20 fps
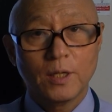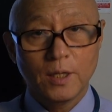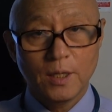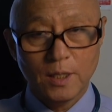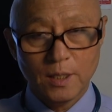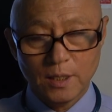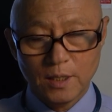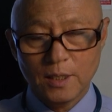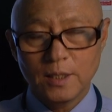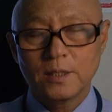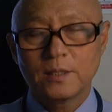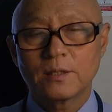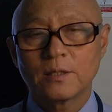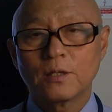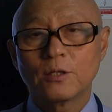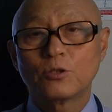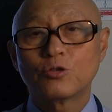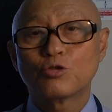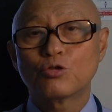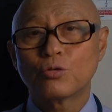It
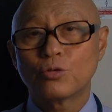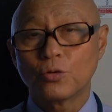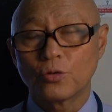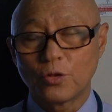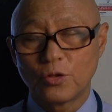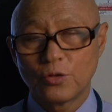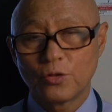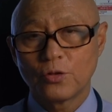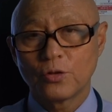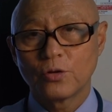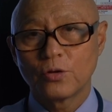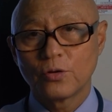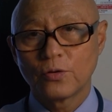is a truth.